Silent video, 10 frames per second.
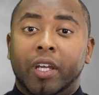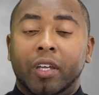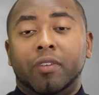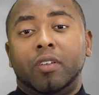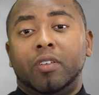
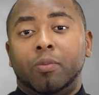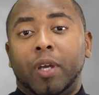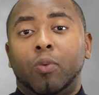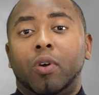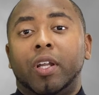Even you
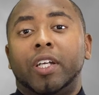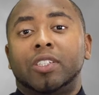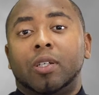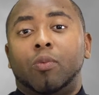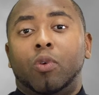may want to
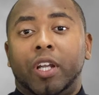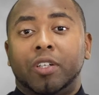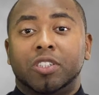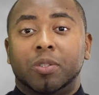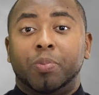get someone
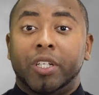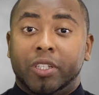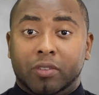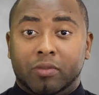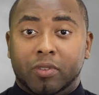else's
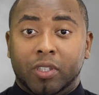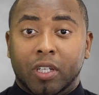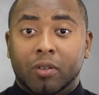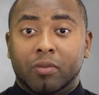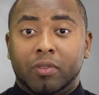opinion, you
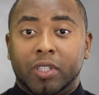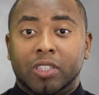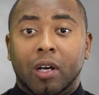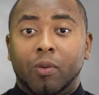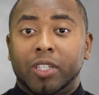know.
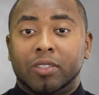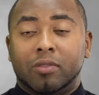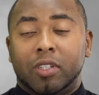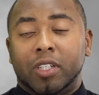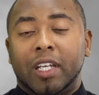It's always
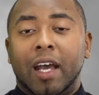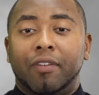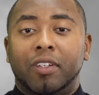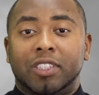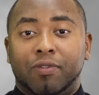good to
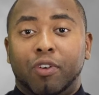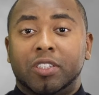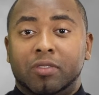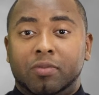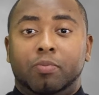have a
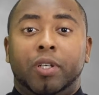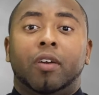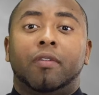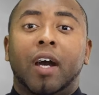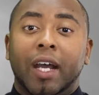fresh
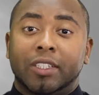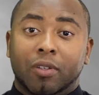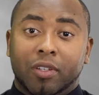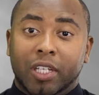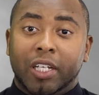pair of eyes
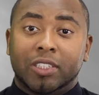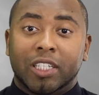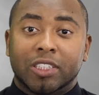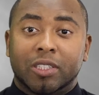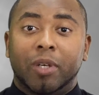on
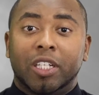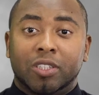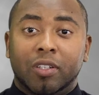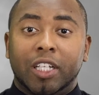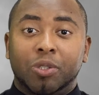things just to make
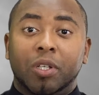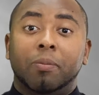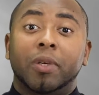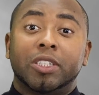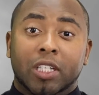sure that you
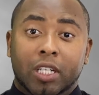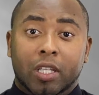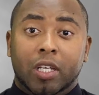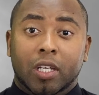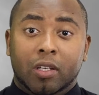didn't miss
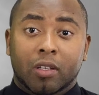anything.